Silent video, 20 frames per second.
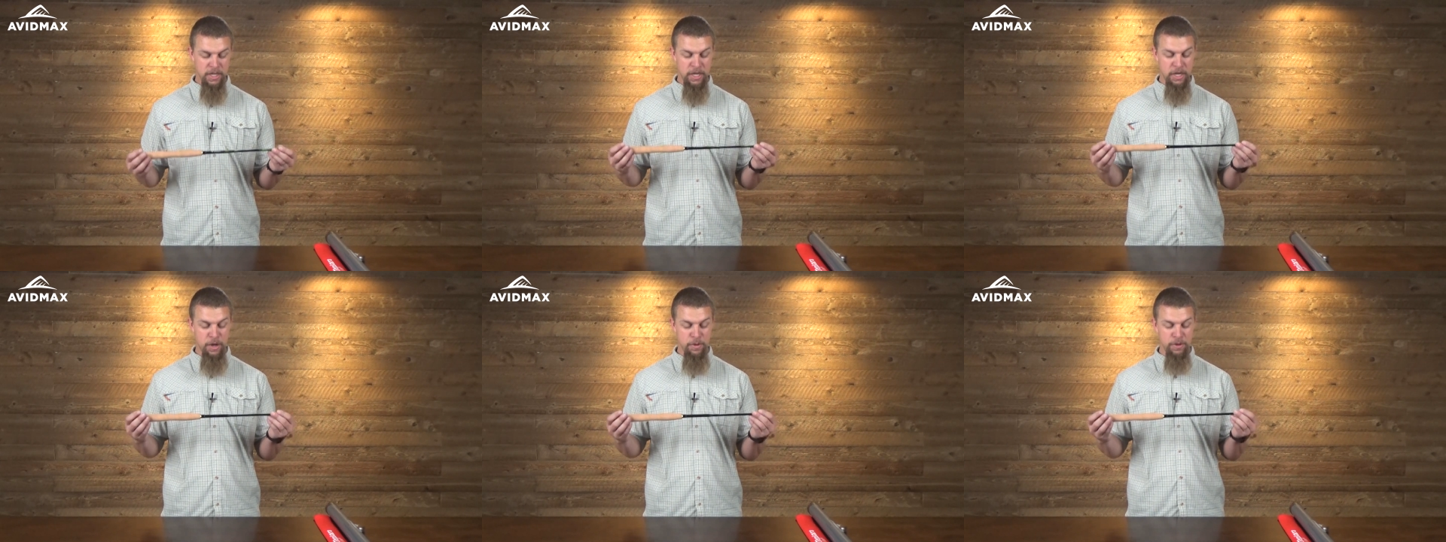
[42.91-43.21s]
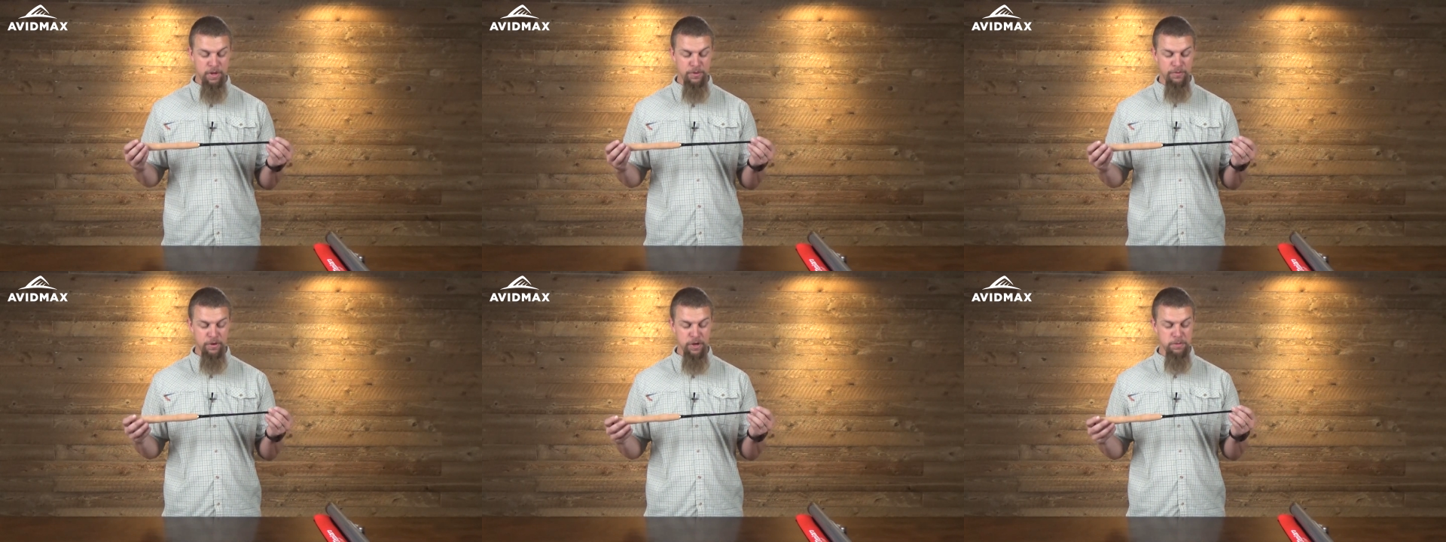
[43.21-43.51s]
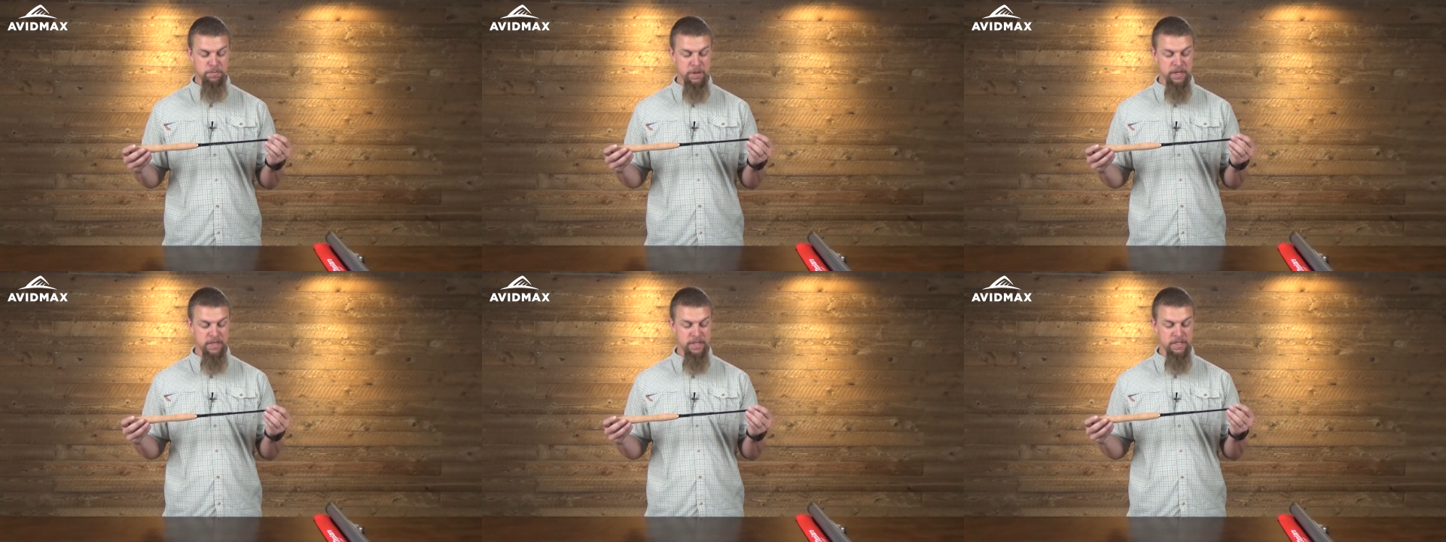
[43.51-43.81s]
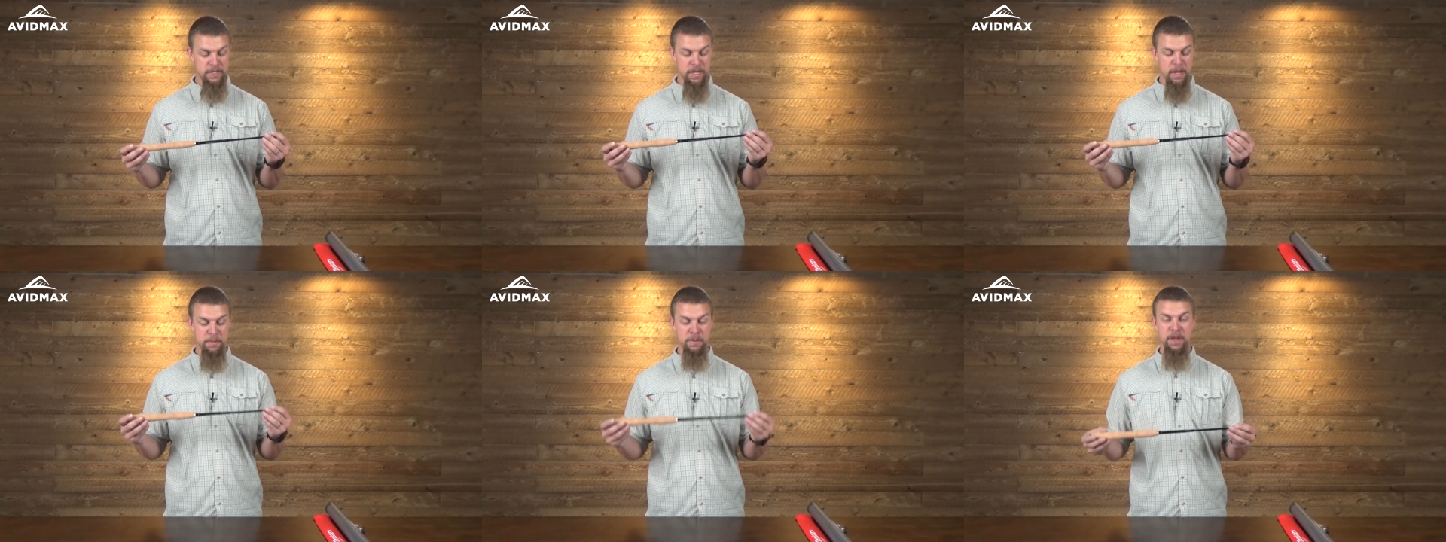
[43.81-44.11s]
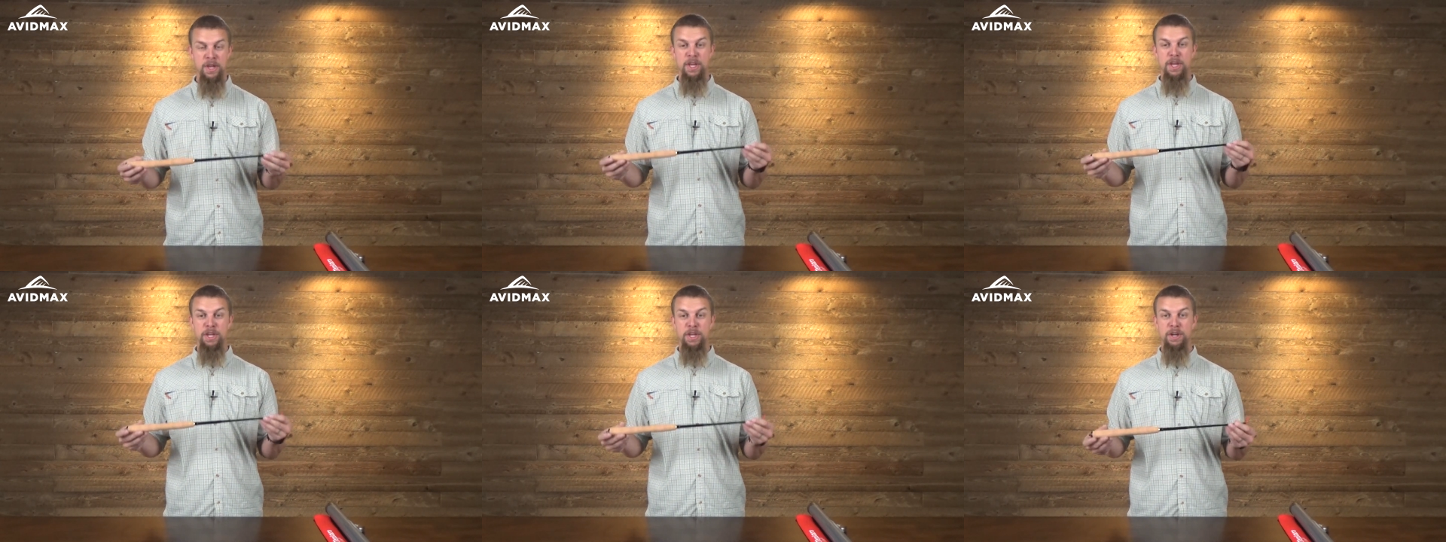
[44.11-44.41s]
Now, when you first pick this
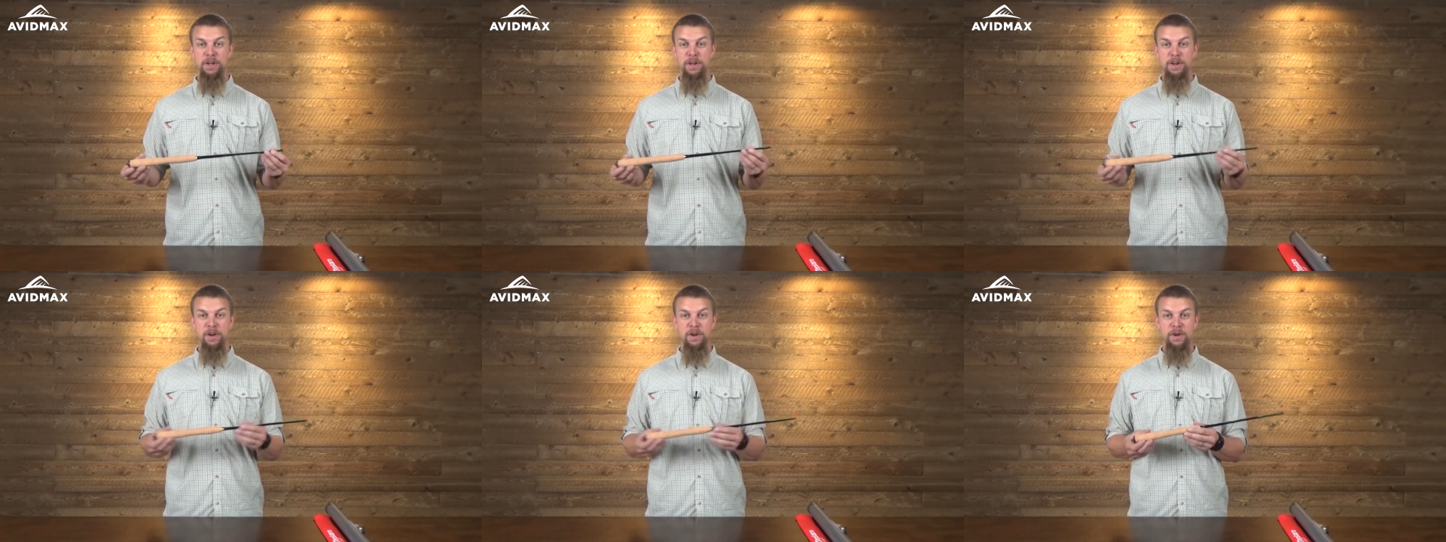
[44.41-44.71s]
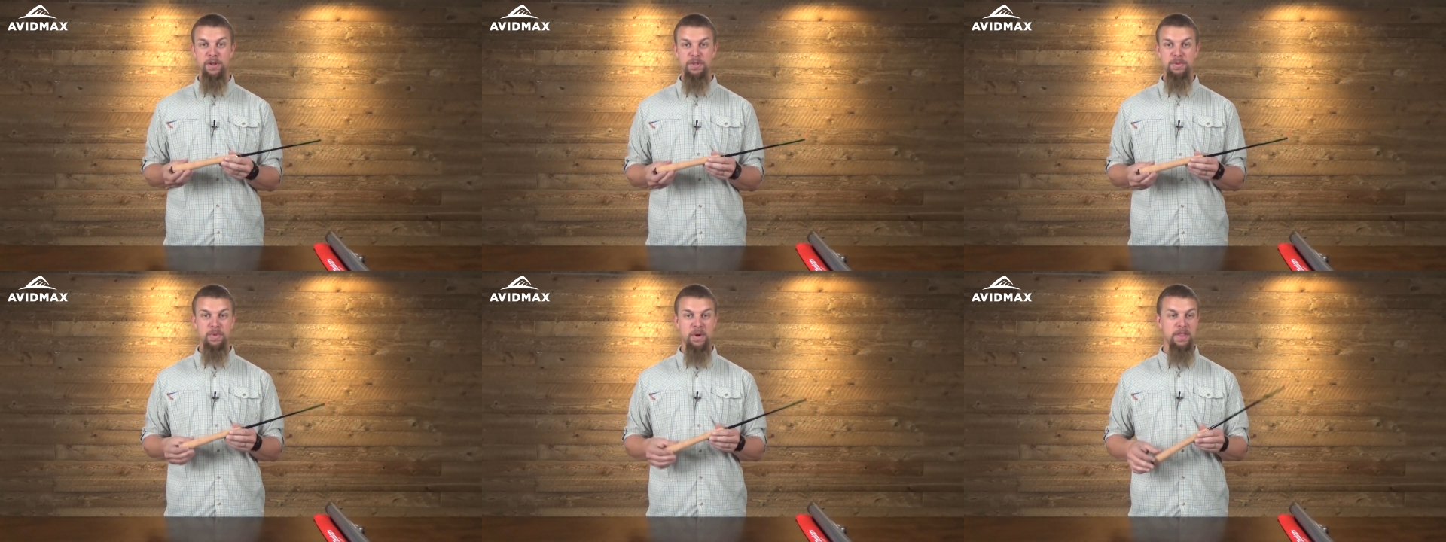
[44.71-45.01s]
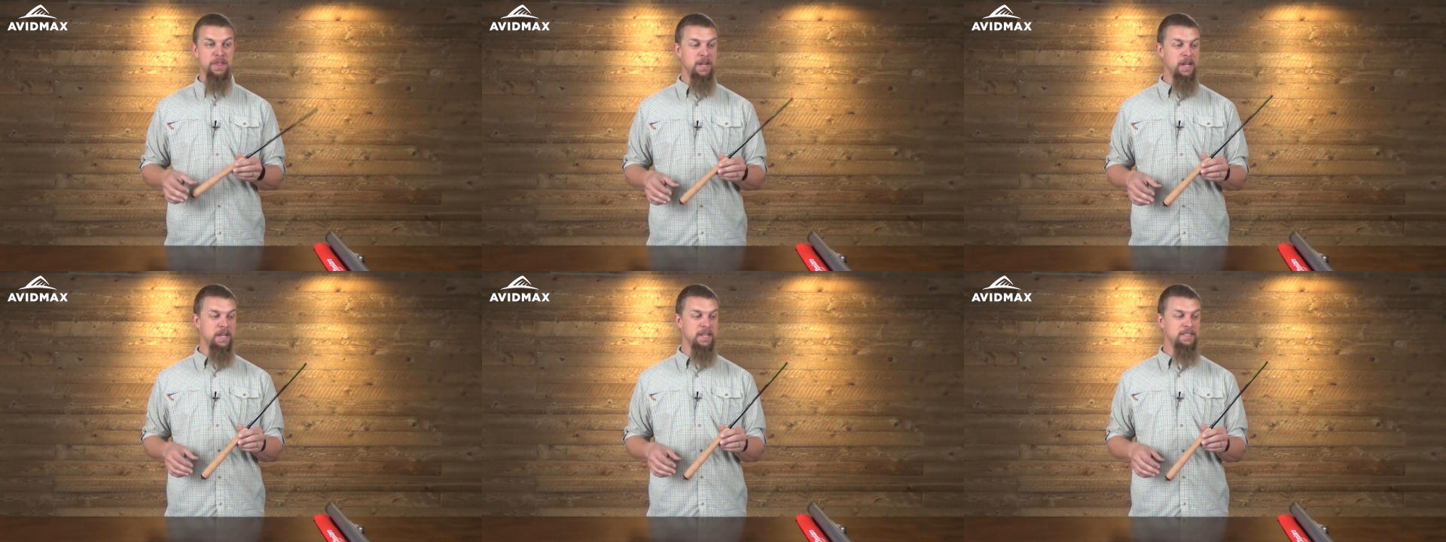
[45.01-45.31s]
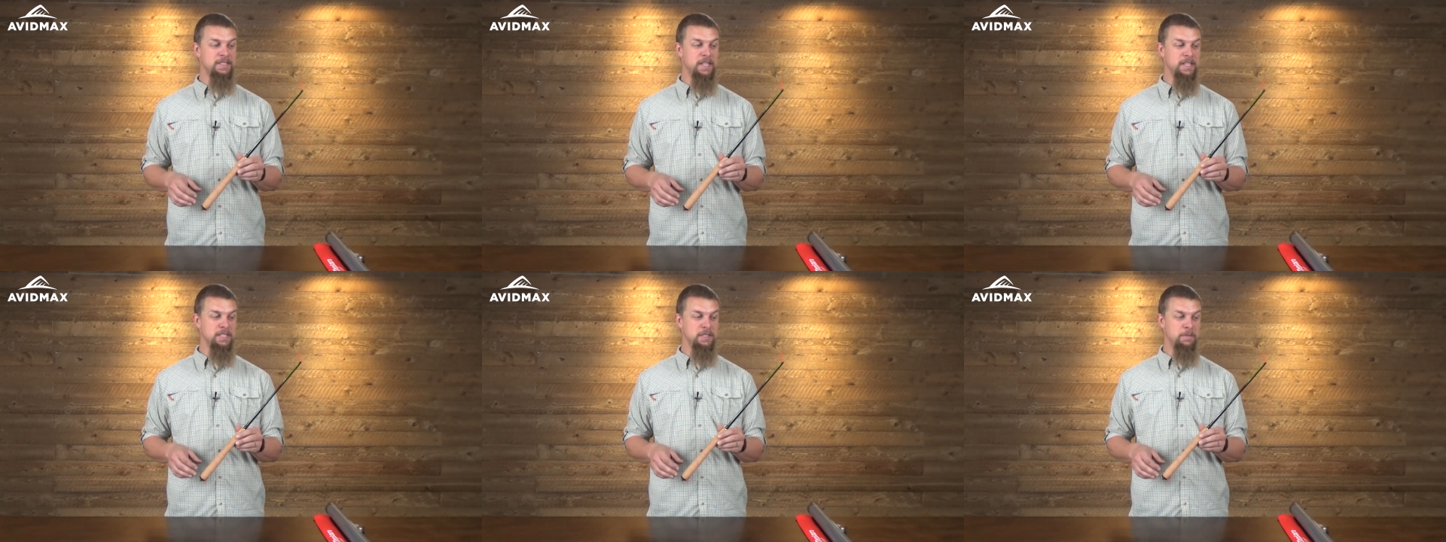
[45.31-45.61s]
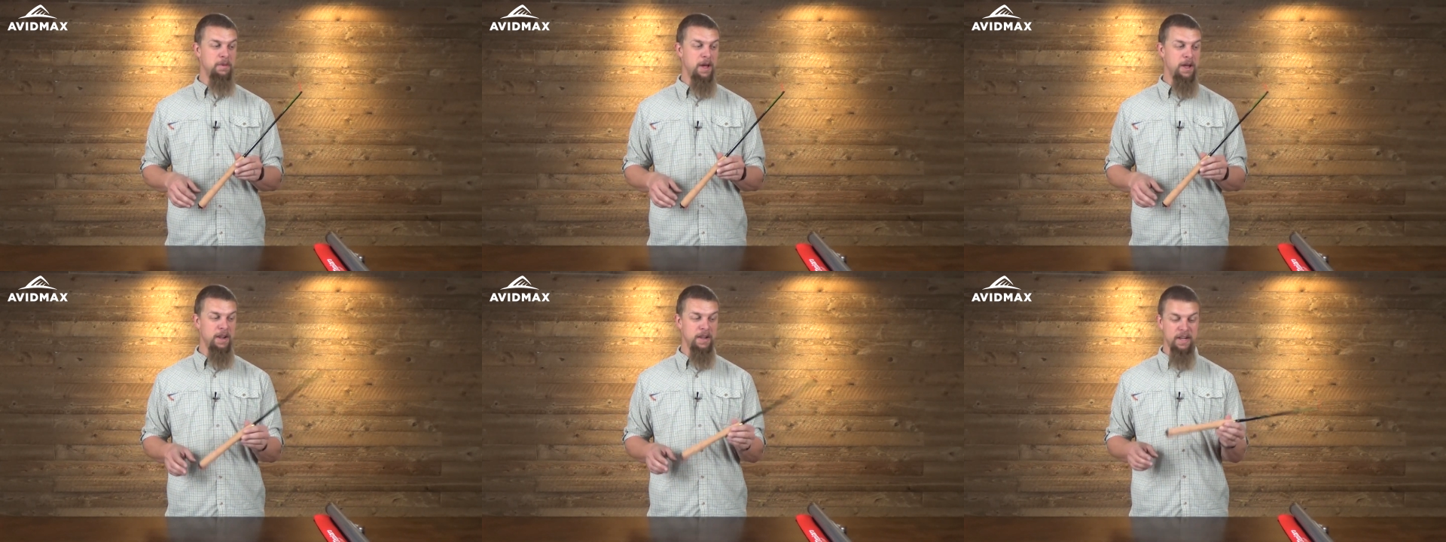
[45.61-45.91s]
up, you're going to notice one of the nice things
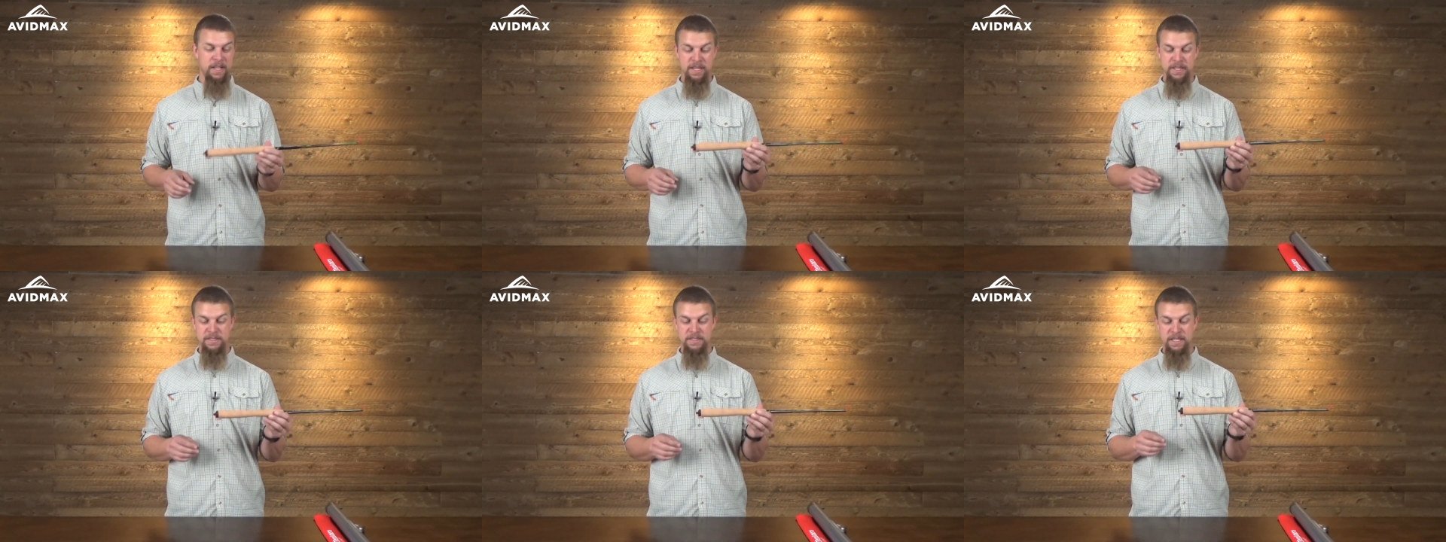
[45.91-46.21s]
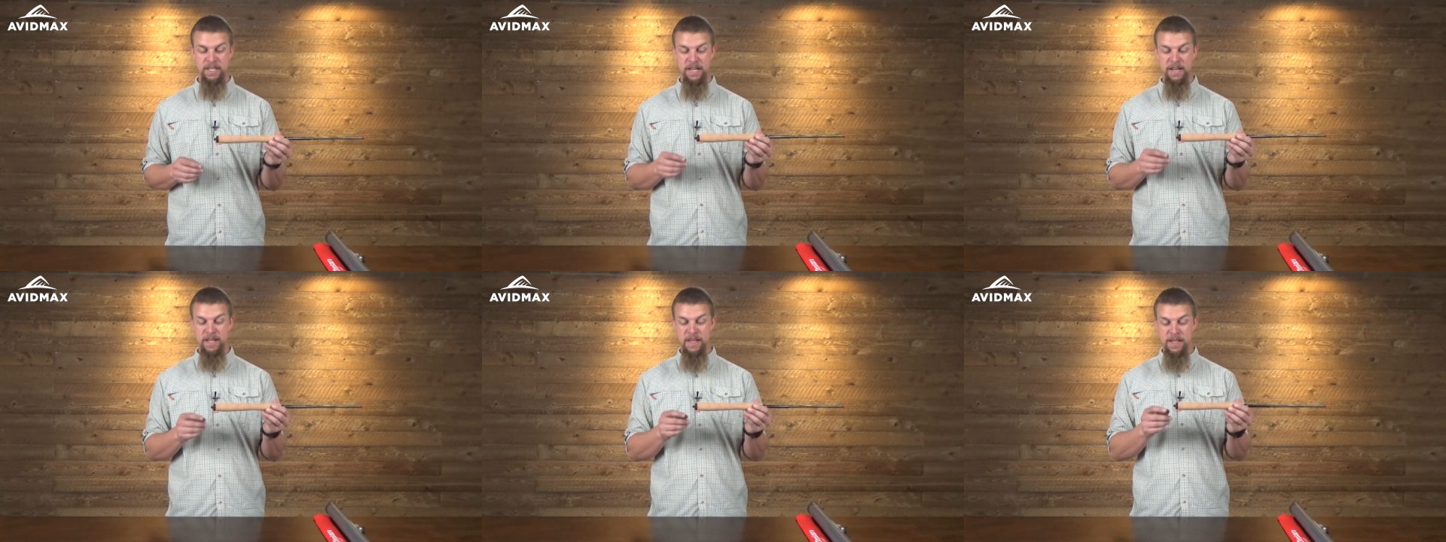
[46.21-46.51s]
about it is that